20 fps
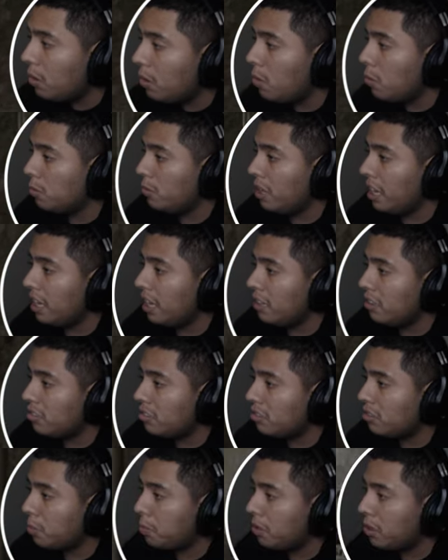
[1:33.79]
Oh, dang, this
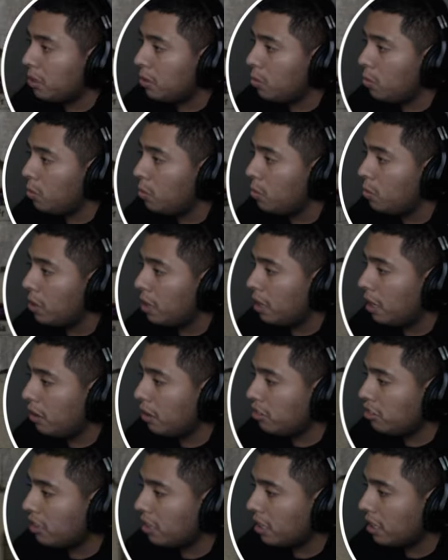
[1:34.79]
is pretty cool. They
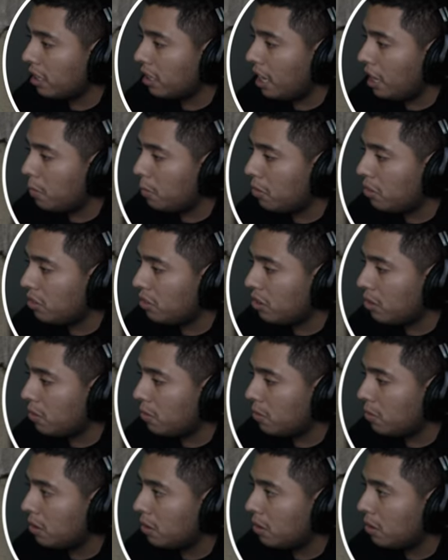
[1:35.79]
check the cameras, though.